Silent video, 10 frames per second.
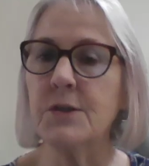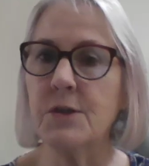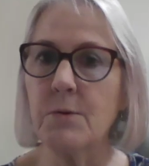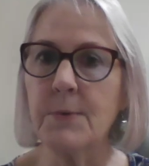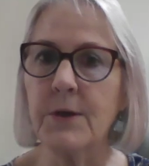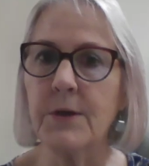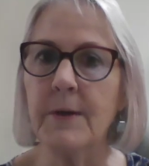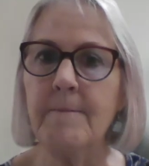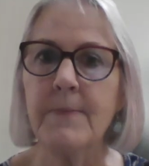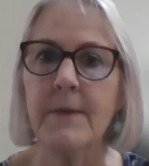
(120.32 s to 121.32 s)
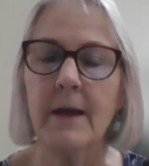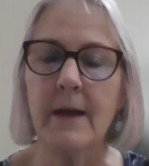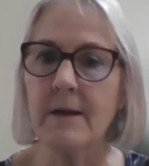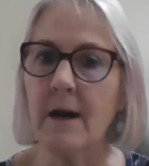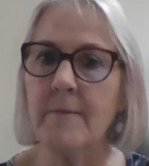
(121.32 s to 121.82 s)
sober
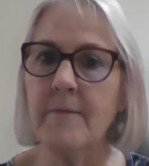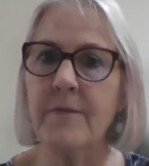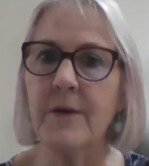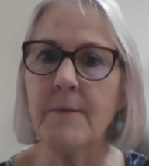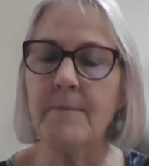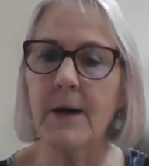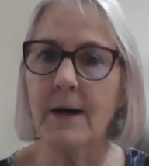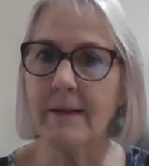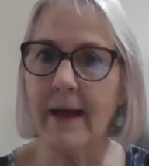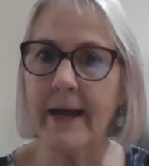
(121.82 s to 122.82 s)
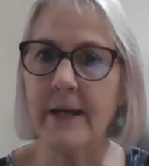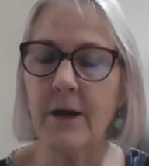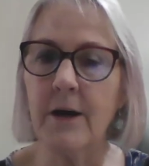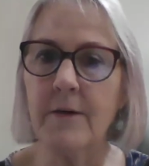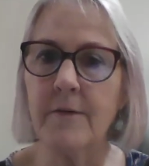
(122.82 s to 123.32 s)
and come from a line
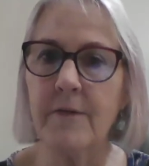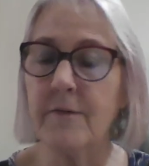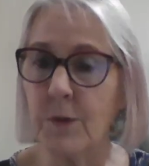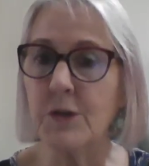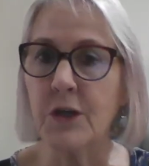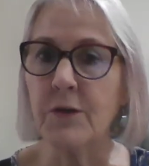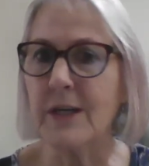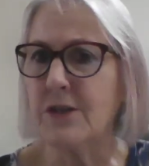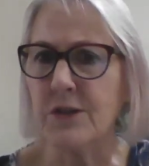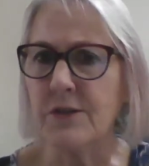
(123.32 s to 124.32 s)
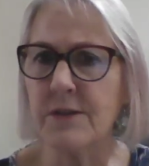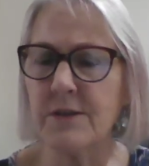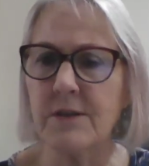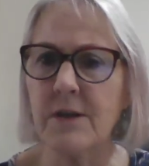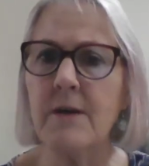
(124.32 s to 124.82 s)
of 4
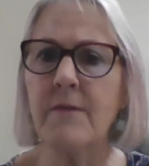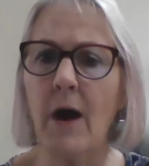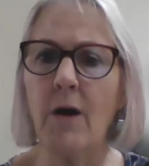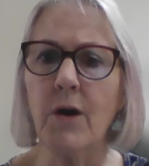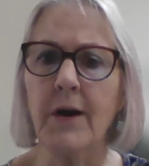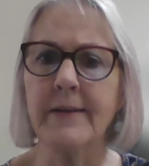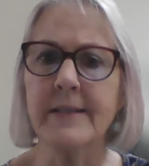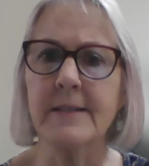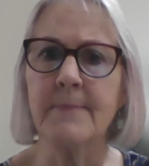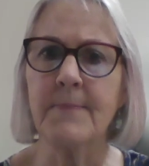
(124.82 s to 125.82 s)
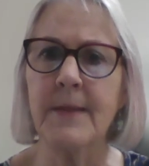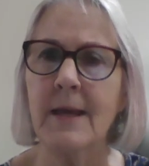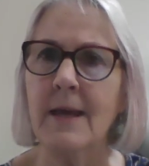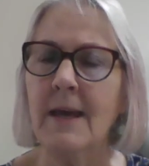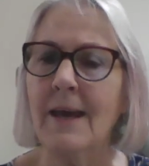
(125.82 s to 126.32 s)
generations of alcoholism.
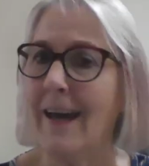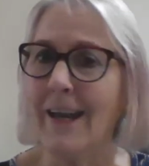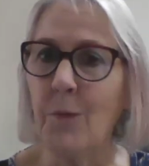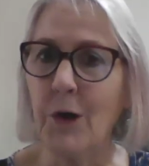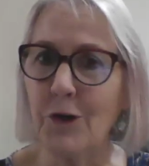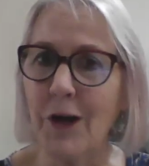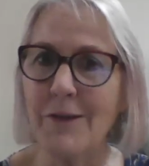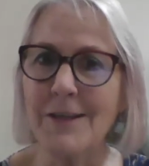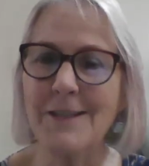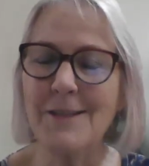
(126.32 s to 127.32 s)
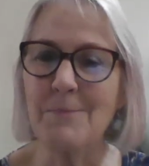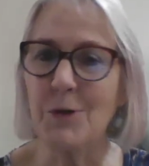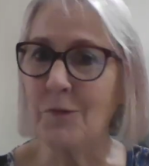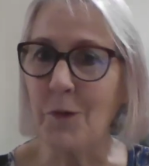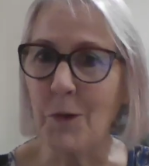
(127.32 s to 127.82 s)
And I wonder how this
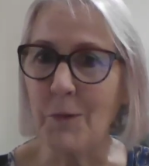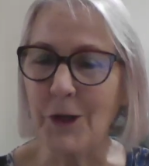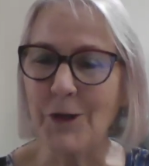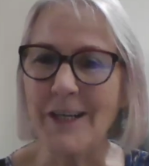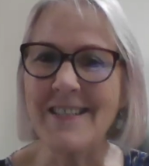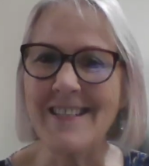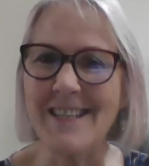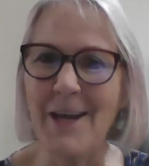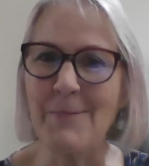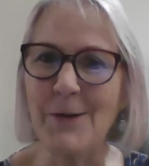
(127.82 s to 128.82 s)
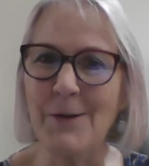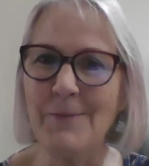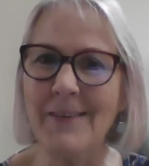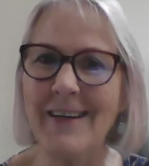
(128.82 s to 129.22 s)
beautiful woman across the table